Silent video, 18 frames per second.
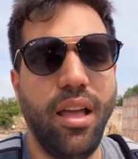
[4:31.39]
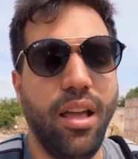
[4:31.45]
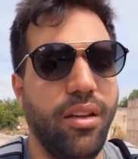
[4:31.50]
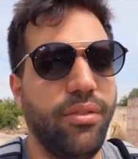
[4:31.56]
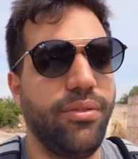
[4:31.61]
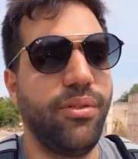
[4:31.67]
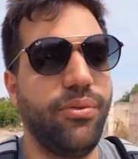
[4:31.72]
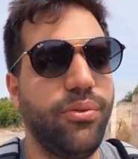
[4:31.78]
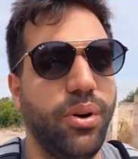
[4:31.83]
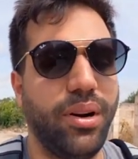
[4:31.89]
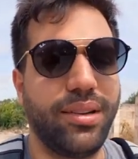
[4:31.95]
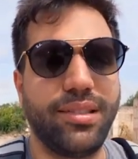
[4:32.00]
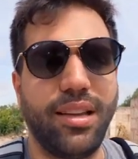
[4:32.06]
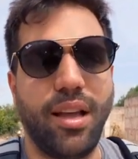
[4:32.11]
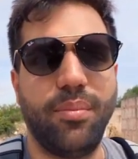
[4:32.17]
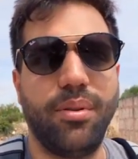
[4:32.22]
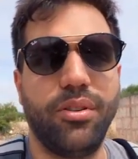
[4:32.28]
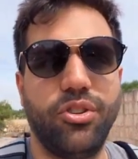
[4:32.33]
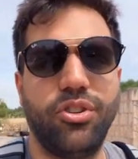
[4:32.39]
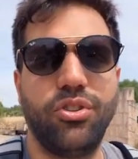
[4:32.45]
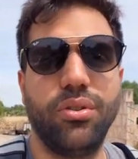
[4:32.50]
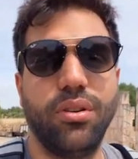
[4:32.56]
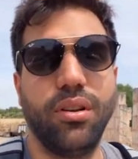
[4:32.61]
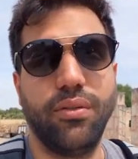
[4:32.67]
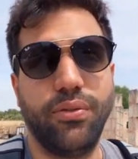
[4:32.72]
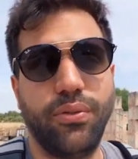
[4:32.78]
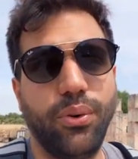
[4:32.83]
if you for example
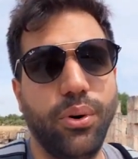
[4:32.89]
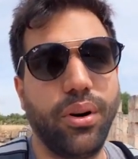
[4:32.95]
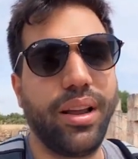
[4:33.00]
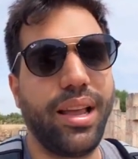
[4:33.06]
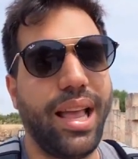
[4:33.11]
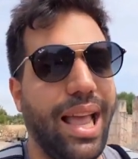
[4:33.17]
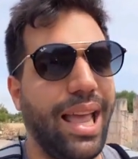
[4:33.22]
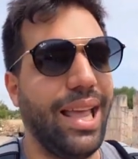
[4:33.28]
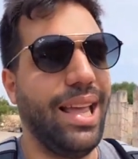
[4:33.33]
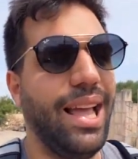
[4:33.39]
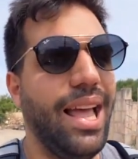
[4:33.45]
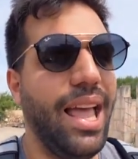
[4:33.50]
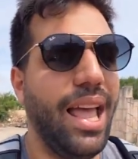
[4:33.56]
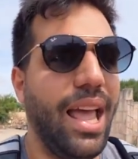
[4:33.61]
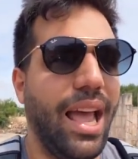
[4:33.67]
shoot in 4k